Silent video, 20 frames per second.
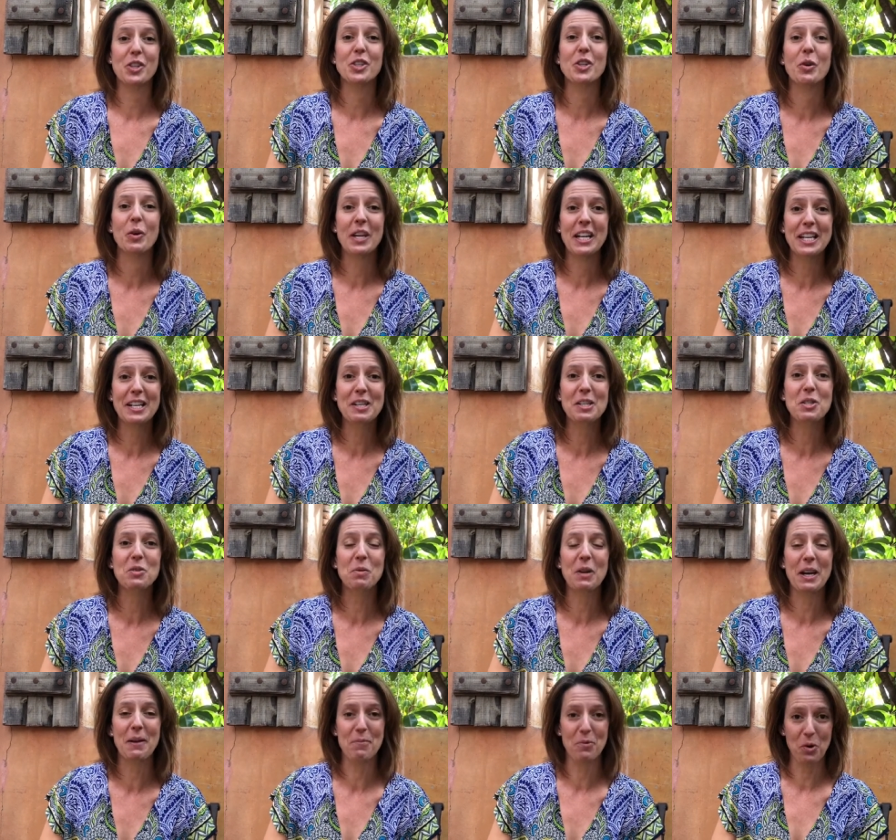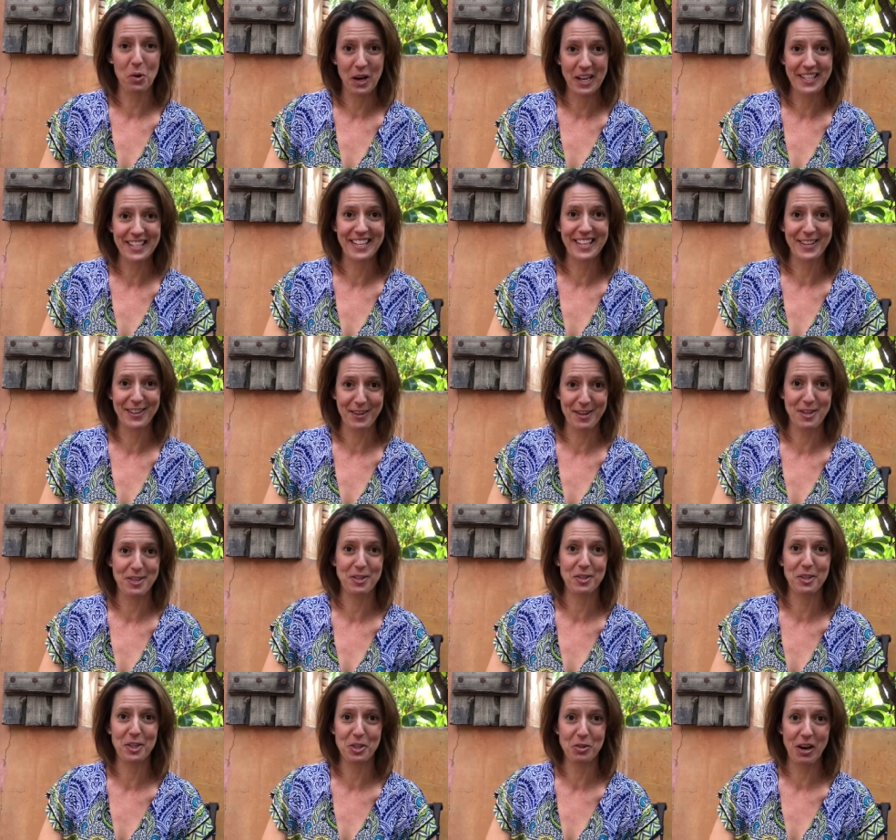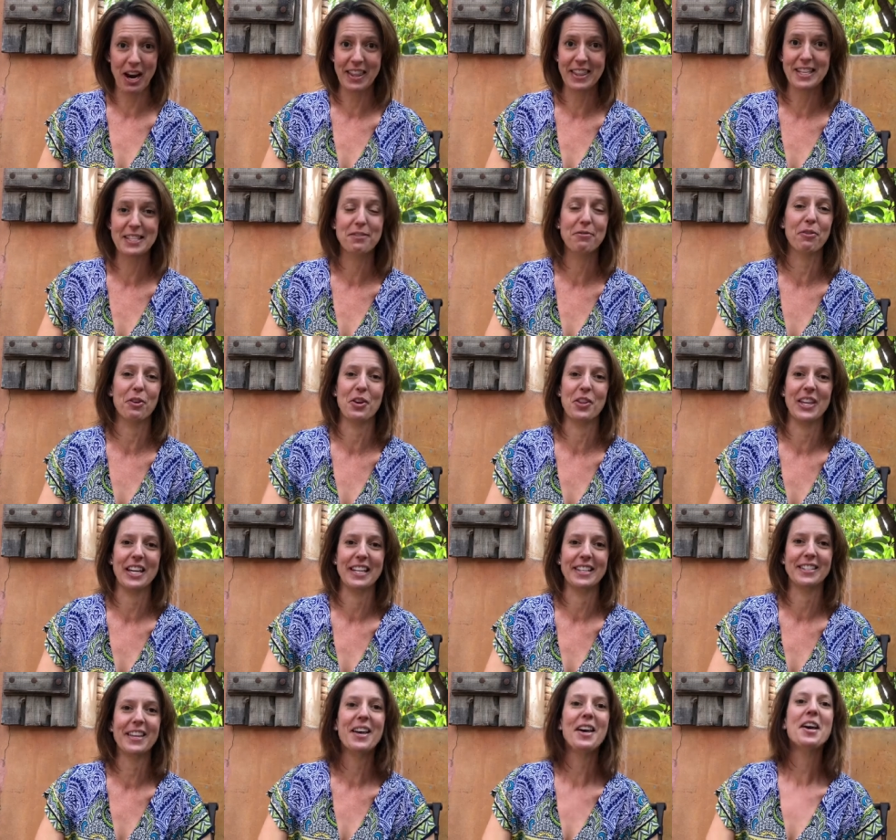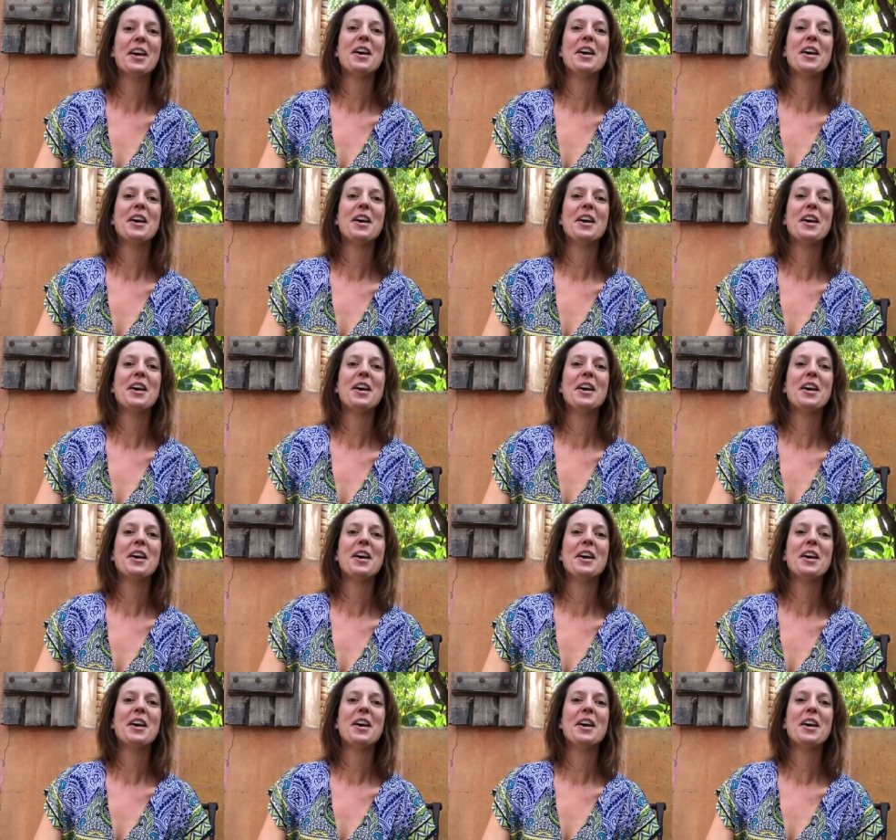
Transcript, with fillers: So here's what I'm going to encourage you to try these four things.